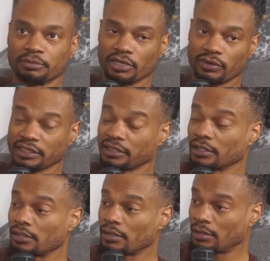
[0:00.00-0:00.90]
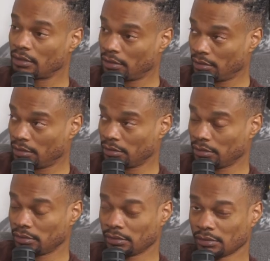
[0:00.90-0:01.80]
me a question
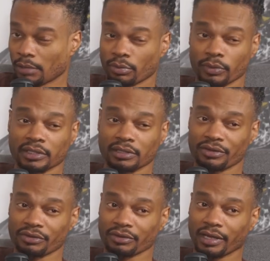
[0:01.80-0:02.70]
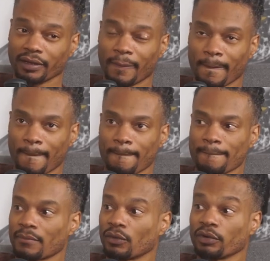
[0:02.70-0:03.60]
a couple weeks ago. You were like,
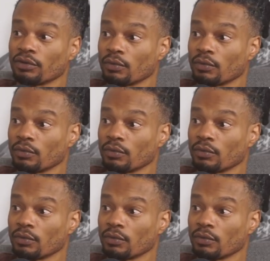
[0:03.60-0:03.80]
what do you